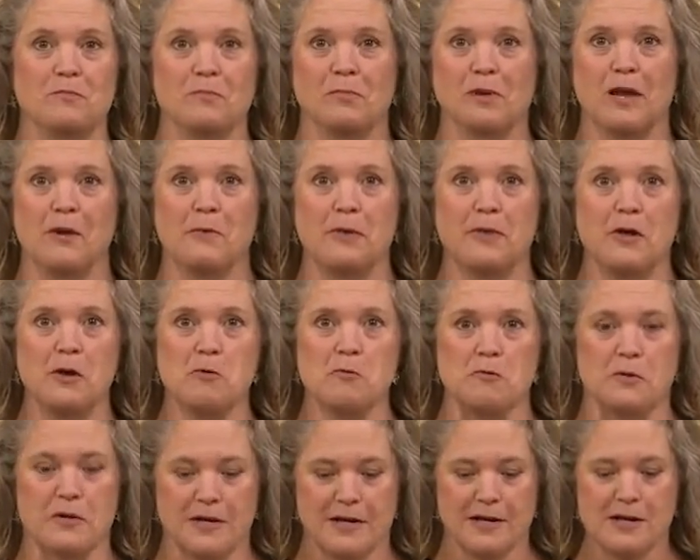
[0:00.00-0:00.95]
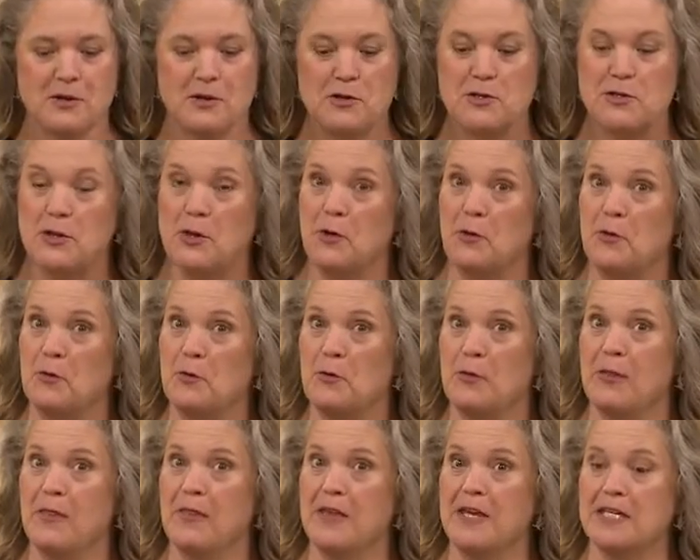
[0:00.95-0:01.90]
play with you. So
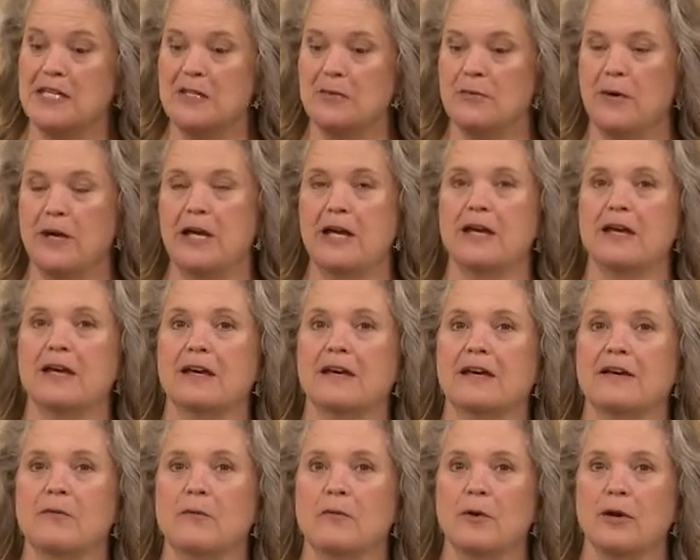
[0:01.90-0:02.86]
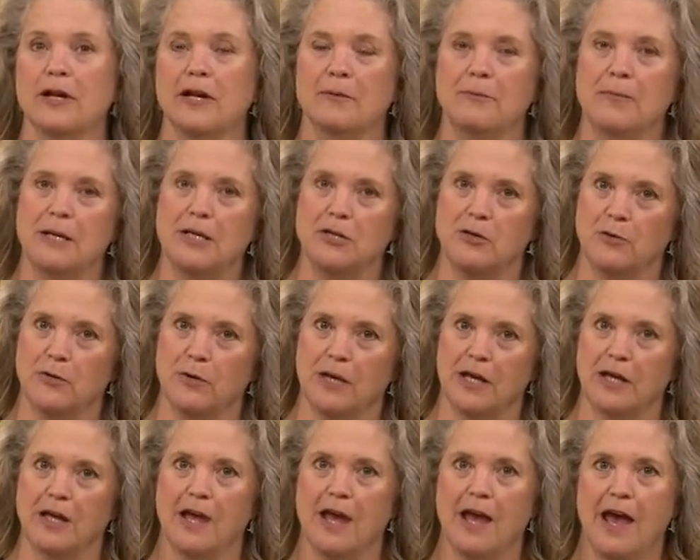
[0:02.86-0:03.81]
this week, we're gonna be
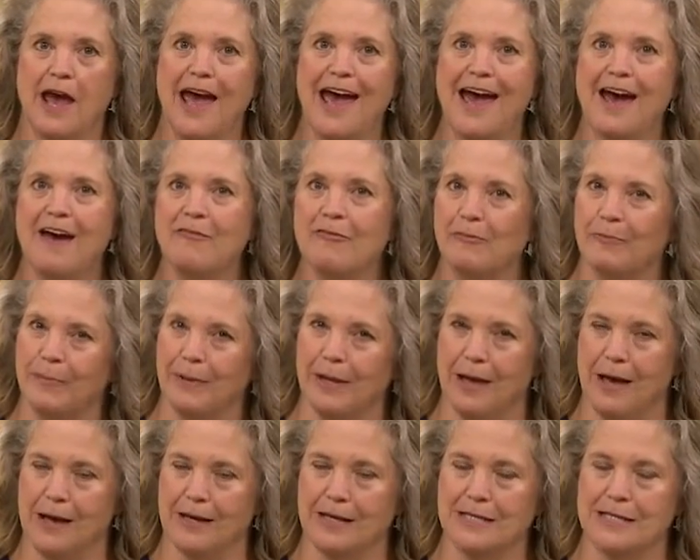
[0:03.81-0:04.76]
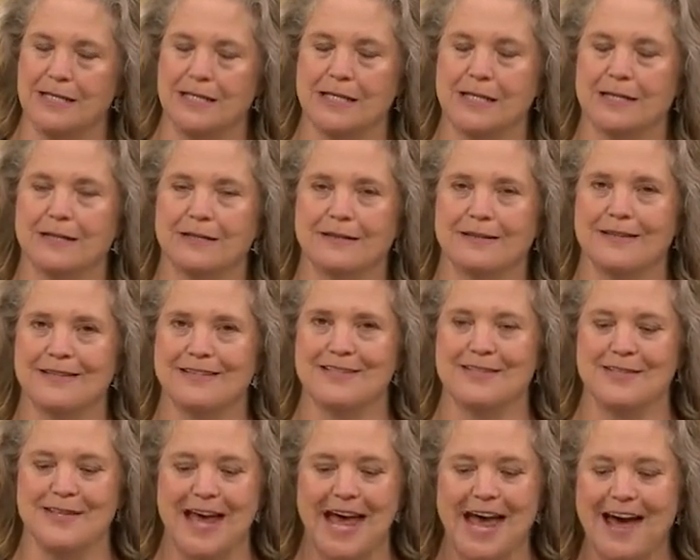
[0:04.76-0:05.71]
doing half blocks.
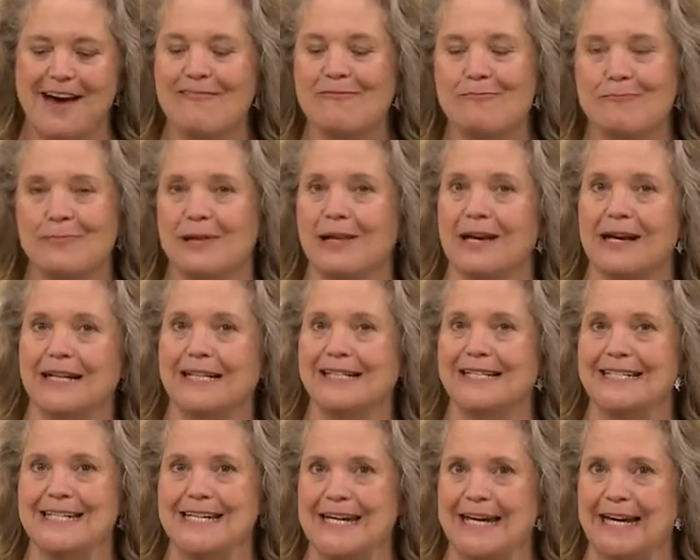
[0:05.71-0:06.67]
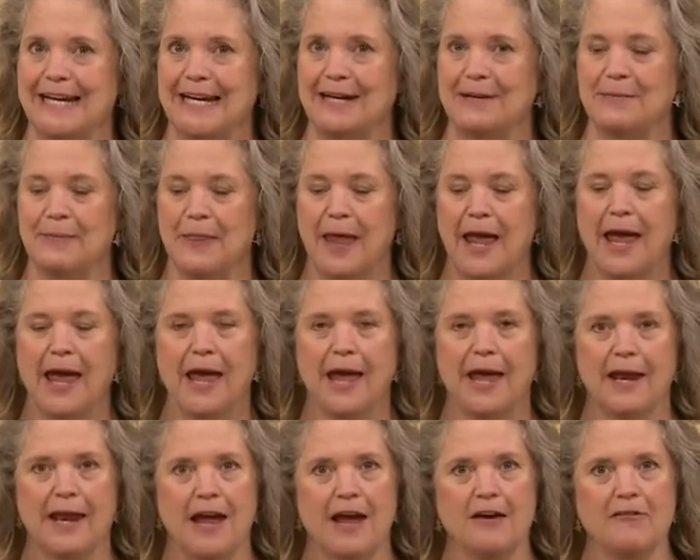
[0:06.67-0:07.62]
This is half block D.
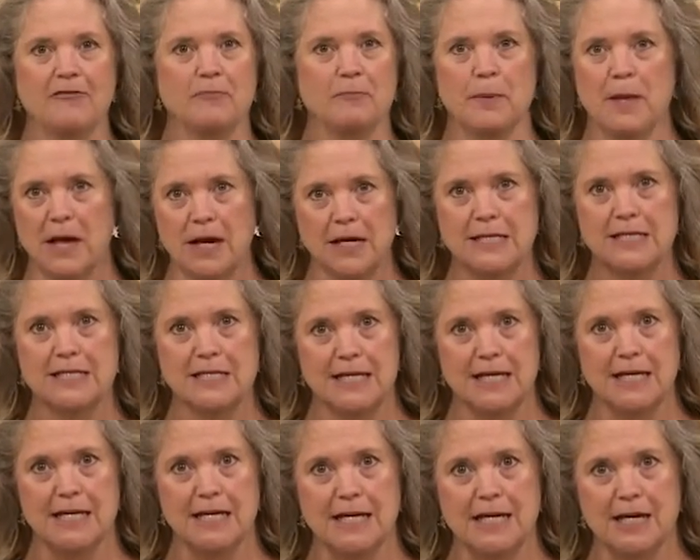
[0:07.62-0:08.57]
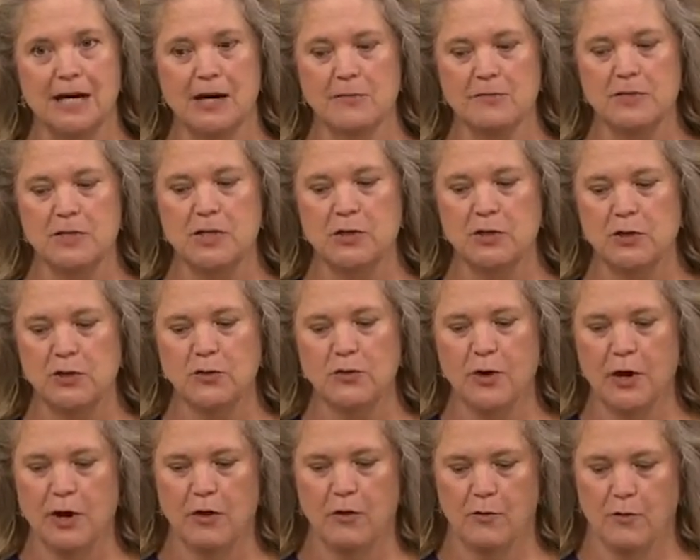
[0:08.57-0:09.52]
And half block D comes in two
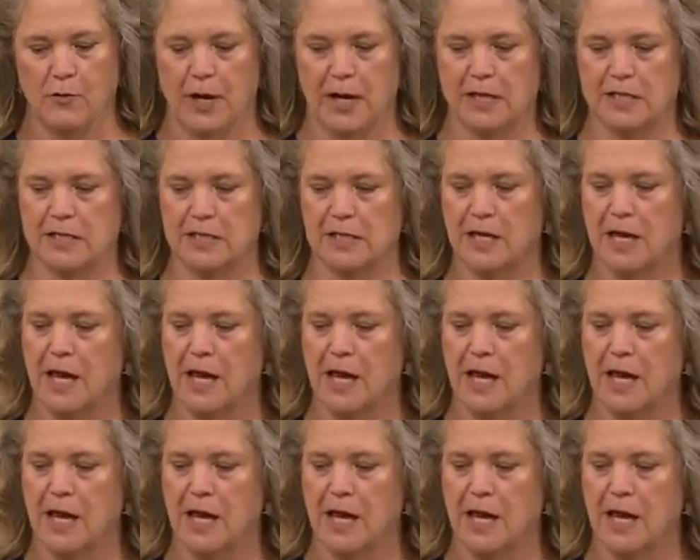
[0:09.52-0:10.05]
colorways